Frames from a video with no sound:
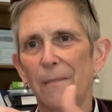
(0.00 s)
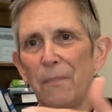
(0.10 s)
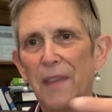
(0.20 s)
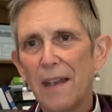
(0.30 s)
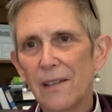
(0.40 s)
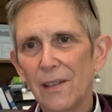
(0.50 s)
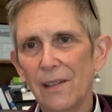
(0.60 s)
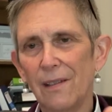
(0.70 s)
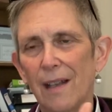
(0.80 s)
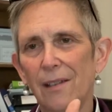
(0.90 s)

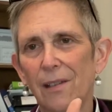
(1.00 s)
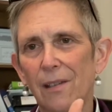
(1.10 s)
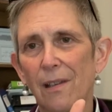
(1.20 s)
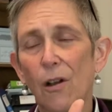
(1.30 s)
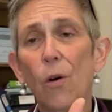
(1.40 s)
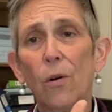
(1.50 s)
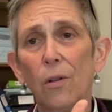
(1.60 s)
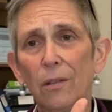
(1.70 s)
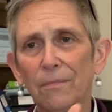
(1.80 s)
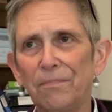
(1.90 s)
That's the
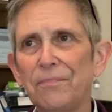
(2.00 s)
goal.